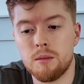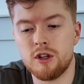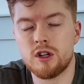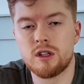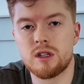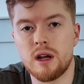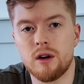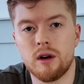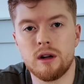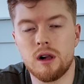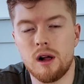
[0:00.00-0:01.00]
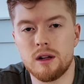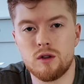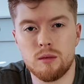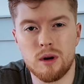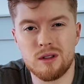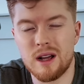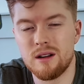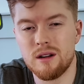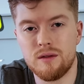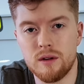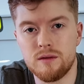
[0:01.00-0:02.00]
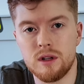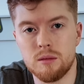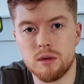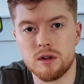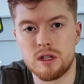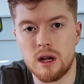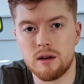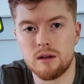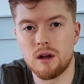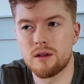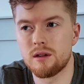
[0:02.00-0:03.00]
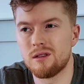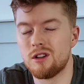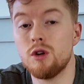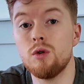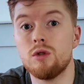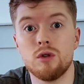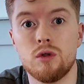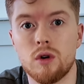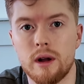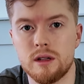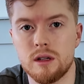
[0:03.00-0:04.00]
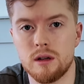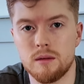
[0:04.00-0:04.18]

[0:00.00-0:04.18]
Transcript: but just set your incline to about 10 to 15%. Nothing too crazy.